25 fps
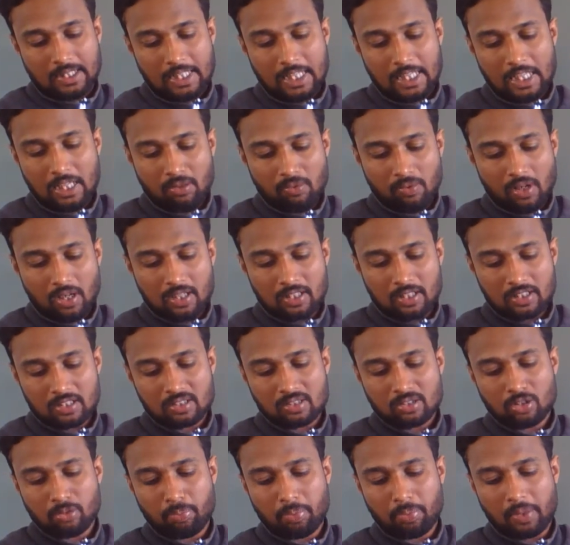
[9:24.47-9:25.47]
He wants
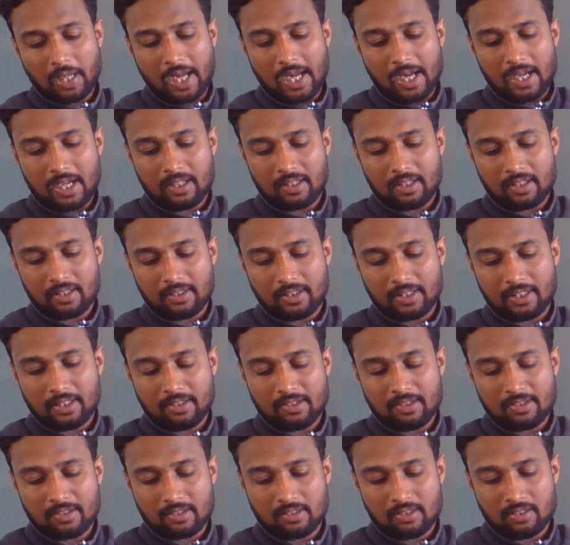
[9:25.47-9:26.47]
to plant
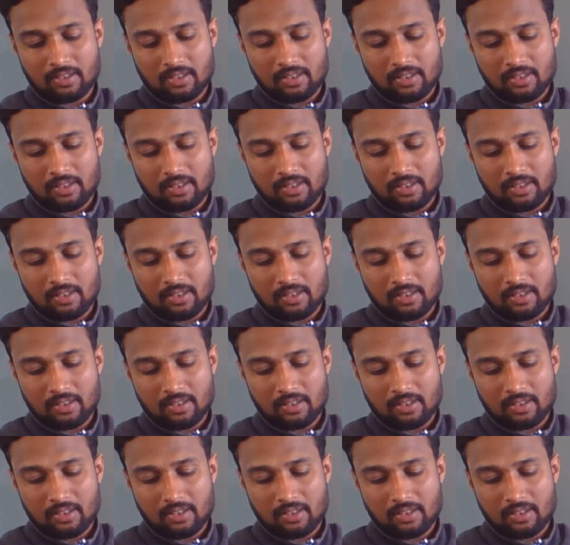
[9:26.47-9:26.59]
these